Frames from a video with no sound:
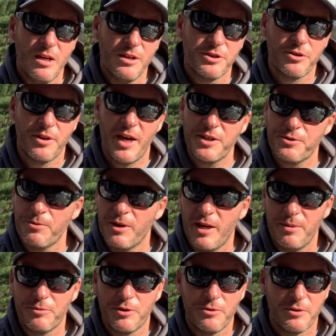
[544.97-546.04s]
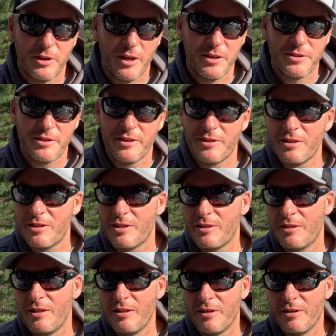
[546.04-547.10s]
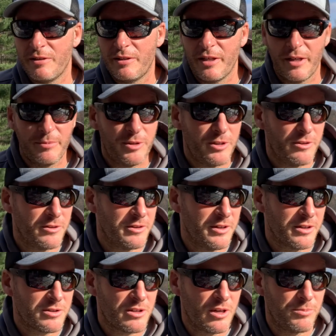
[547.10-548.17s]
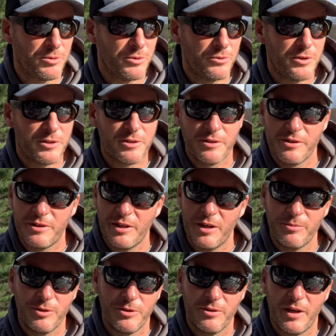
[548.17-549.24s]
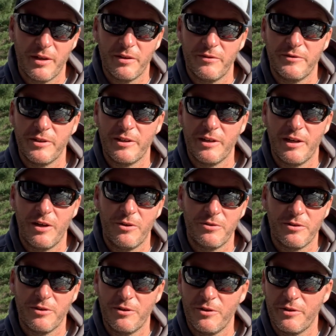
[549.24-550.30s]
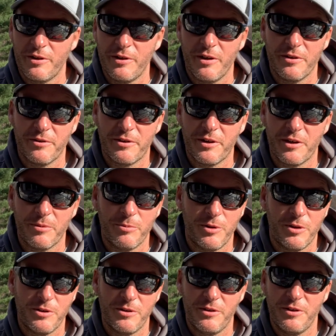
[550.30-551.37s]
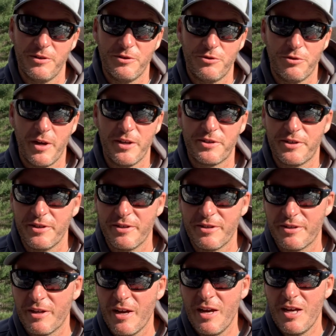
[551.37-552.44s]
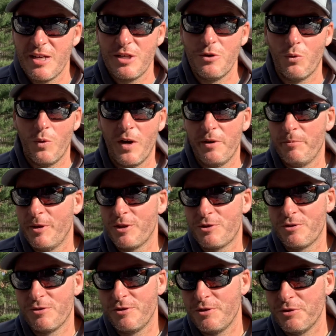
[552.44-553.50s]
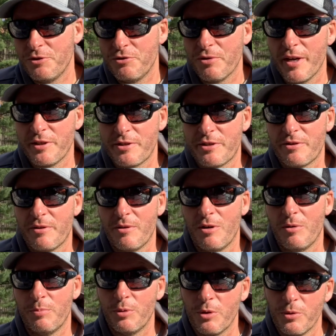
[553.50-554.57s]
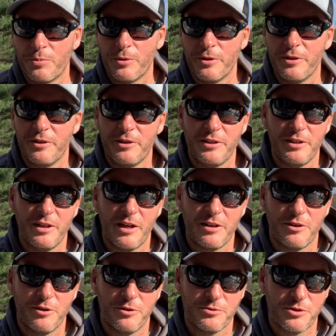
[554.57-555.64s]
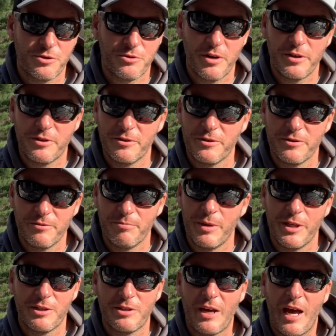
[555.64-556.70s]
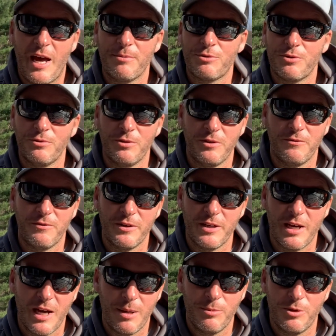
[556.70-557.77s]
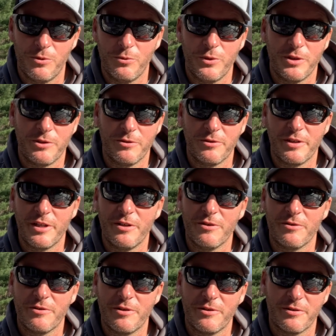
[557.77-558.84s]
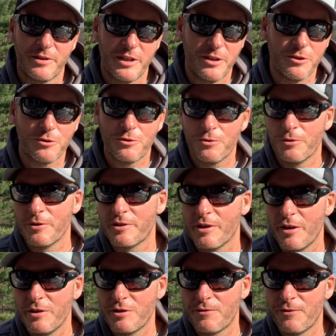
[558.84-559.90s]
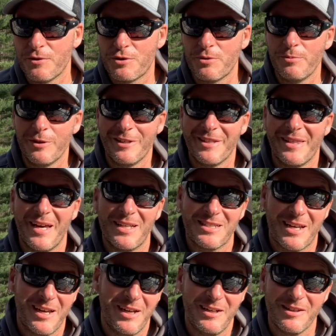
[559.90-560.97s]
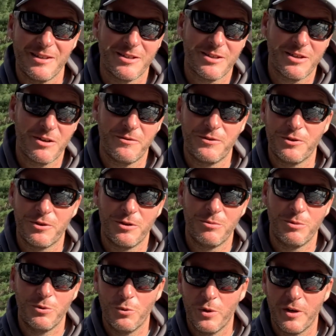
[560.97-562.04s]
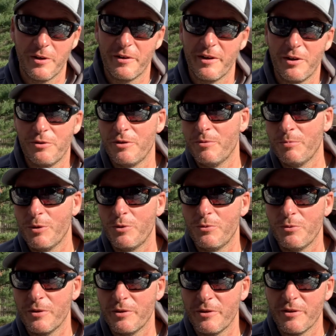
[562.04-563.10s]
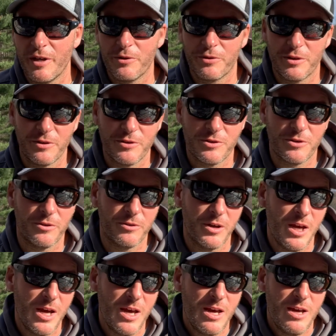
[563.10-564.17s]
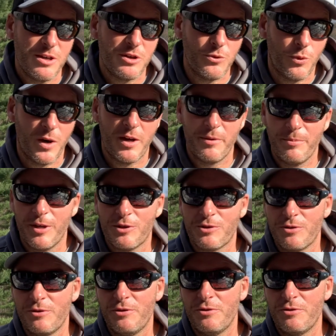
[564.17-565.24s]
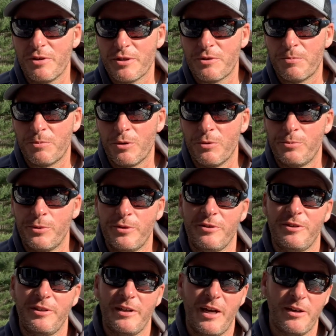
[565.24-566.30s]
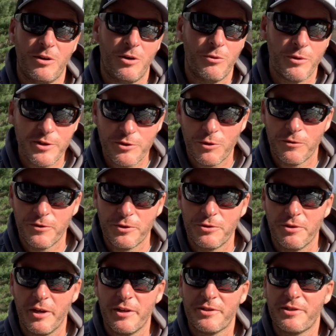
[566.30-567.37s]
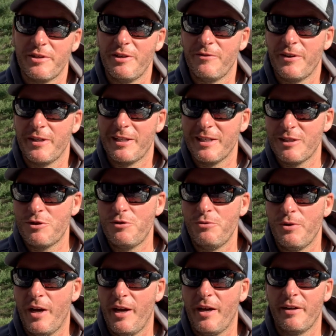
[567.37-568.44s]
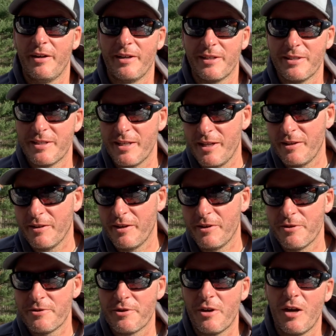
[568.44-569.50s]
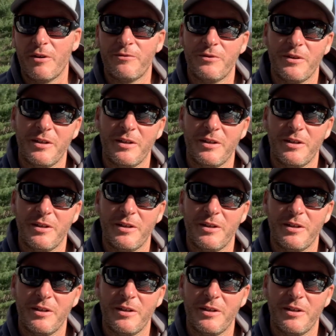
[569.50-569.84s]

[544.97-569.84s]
So that's what I'm doing, guys. This is the time of year, the next couple of weeks, is the time of year I love to get out. You know, the other thing I'm going to address is, you want to make sure you dress appropriately. You know, Striker makes absolutely phenomenal winter gear. They're geared towards ice fishermen, and that's kind of the stuff you're going to be wearing out in the boat while you're out there. So you want to make sure you dress appropriately. I always overdress. If I get too hot, I can take layers off.